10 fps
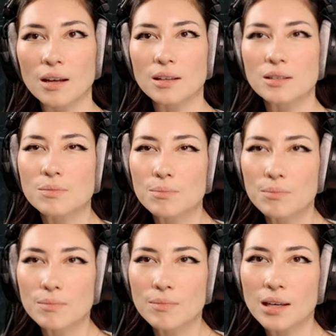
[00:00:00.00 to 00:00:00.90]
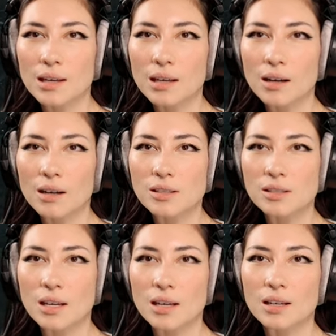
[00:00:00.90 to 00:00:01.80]
It's making it hard to
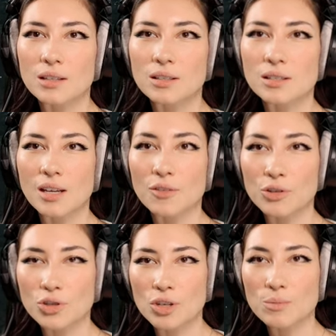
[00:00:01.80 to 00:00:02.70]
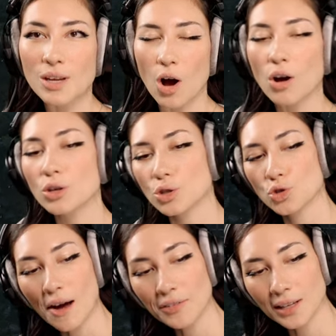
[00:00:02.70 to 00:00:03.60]
stay steady for streams. All because you're
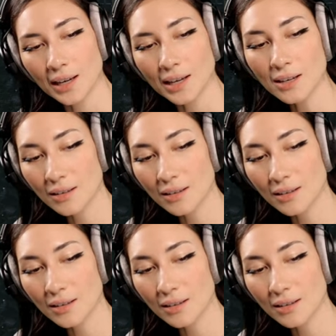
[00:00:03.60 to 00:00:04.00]
traveling.